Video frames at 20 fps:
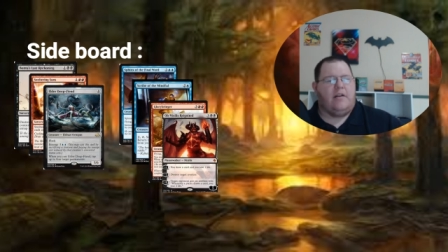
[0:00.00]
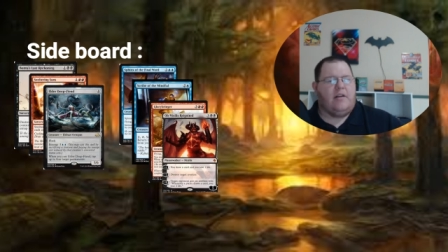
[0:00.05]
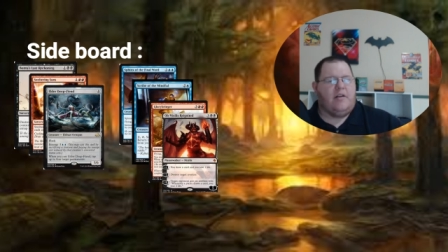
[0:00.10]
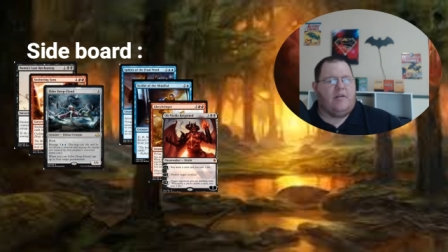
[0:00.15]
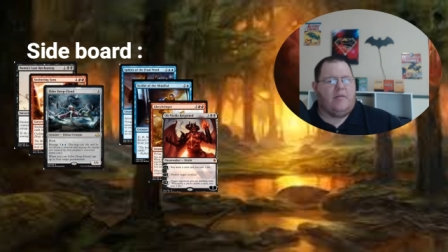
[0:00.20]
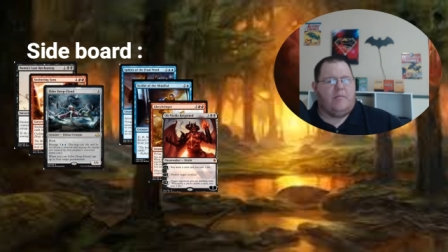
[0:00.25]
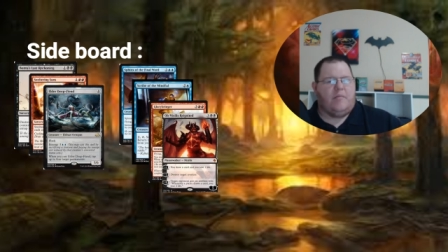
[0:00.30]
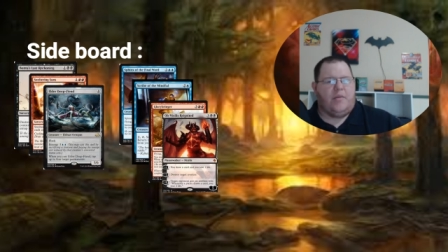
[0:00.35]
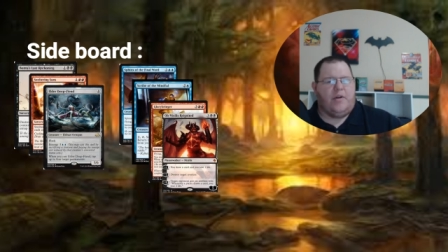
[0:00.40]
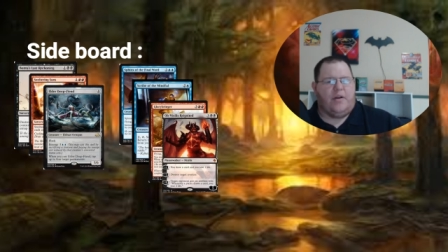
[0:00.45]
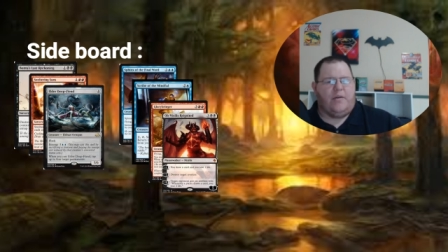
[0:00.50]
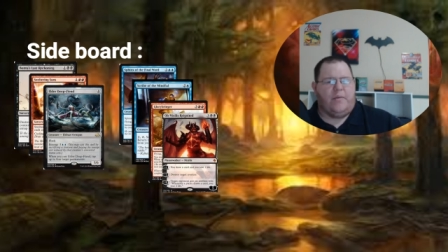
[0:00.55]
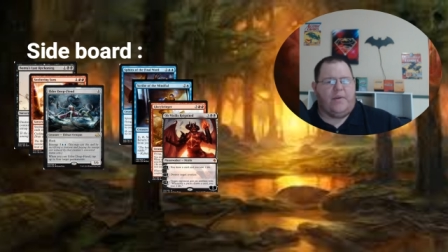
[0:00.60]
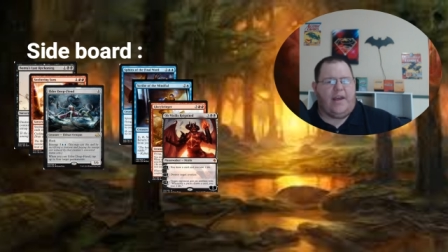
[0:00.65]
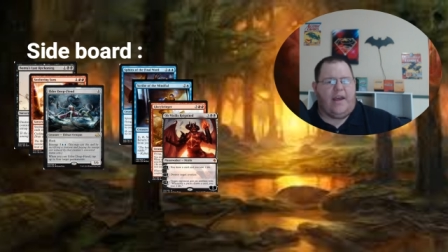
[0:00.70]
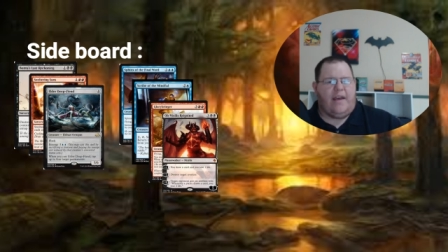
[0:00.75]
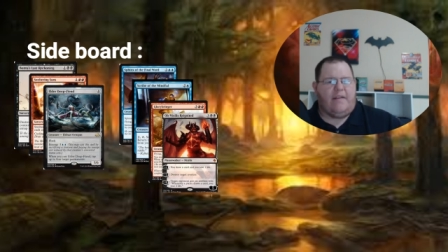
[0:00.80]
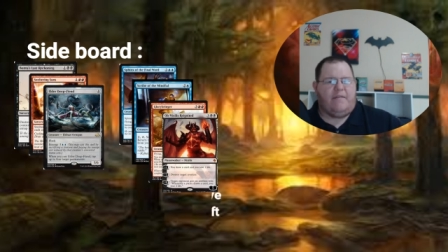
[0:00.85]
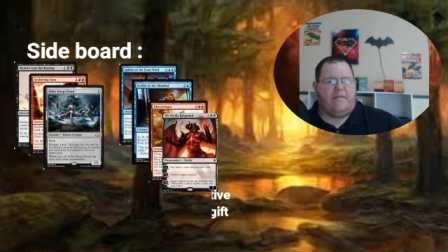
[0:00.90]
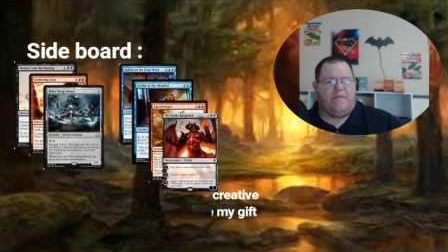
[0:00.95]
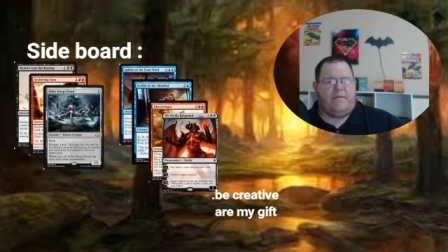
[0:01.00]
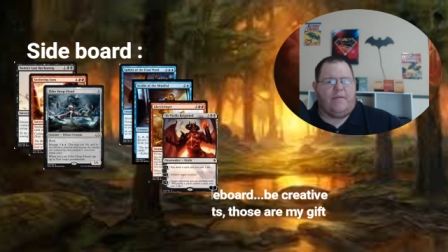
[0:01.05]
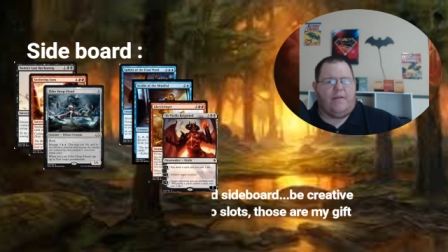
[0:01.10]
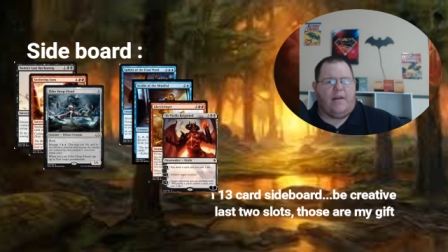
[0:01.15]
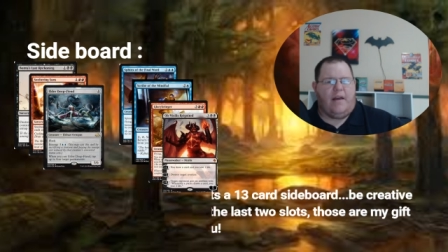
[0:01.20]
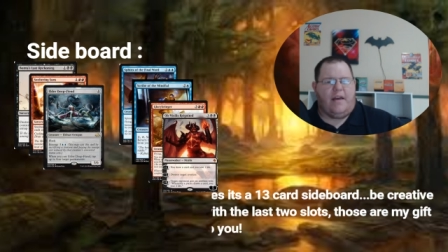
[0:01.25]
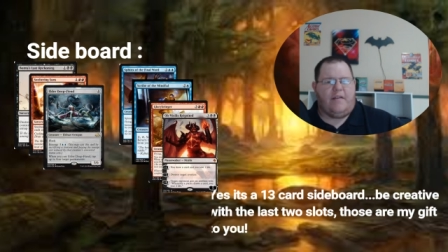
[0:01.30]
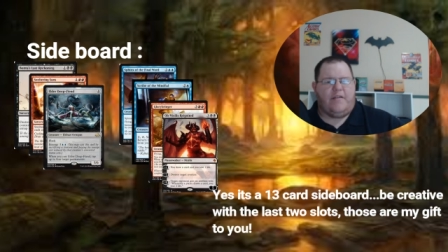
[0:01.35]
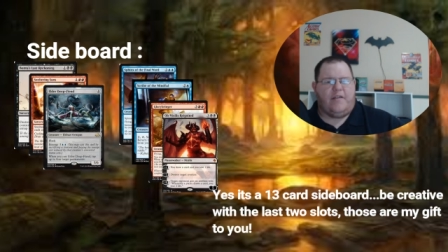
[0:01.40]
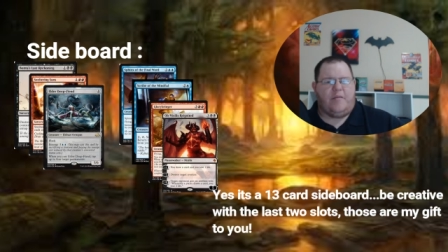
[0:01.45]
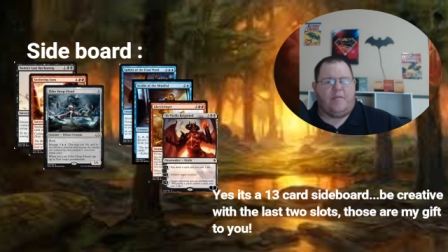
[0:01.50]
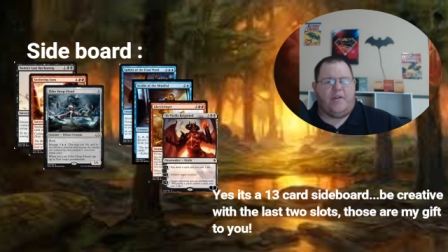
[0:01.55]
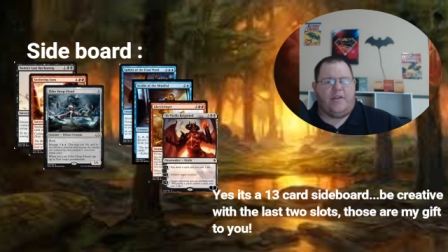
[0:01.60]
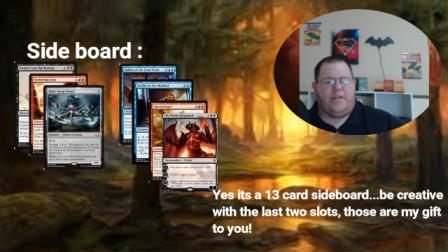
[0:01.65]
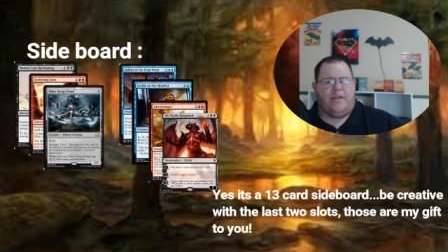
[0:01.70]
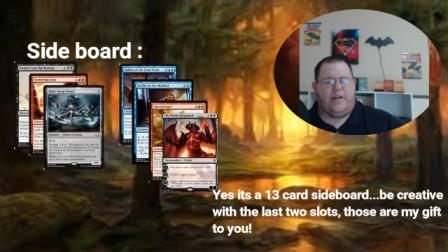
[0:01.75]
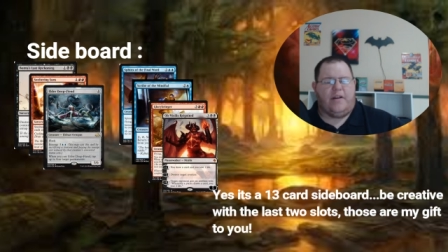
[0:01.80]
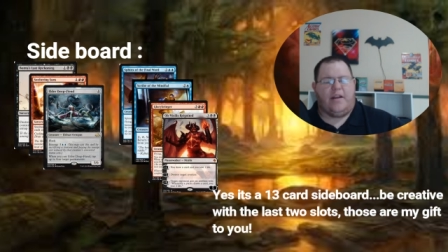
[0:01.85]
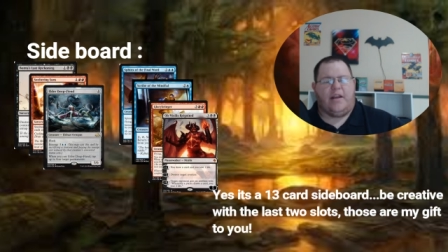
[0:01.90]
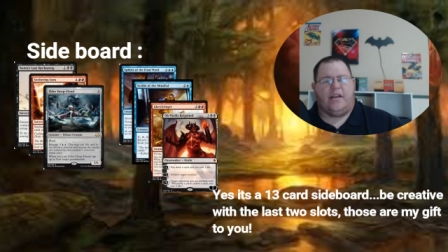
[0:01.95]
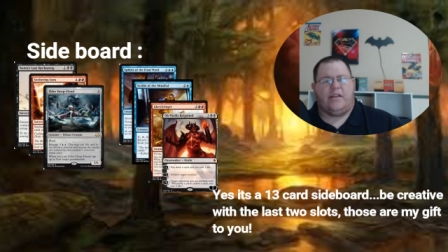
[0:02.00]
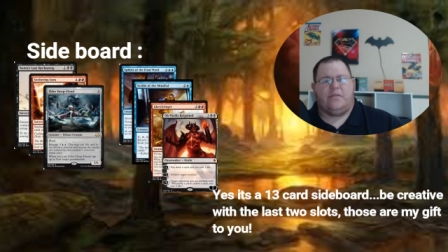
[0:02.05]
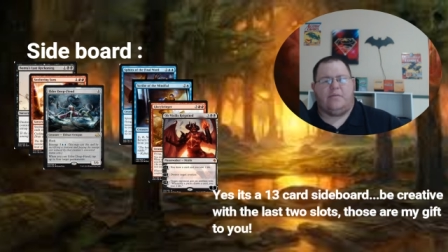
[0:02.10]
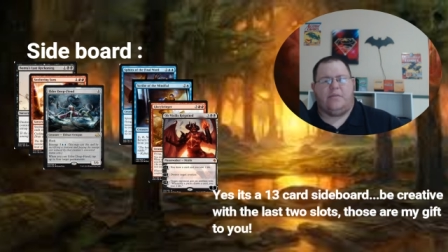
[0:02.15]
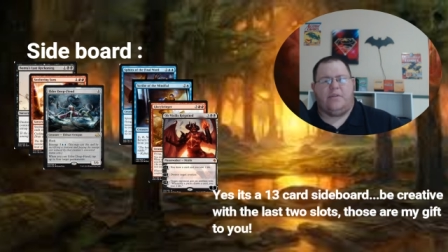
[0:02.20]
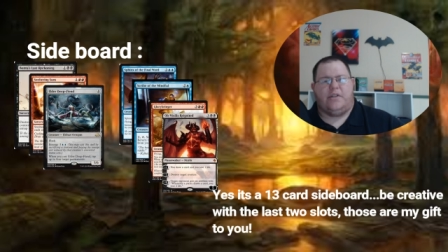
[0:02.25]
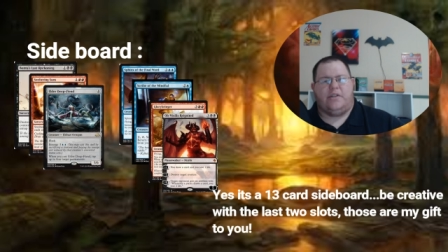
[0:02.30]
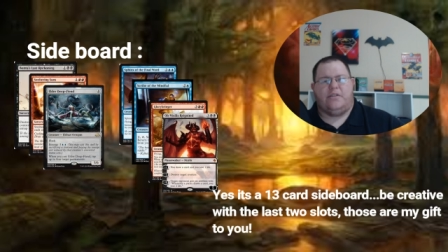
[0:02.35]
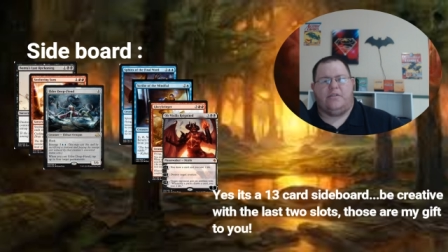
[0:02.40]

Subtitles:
but we have him in there in case we need to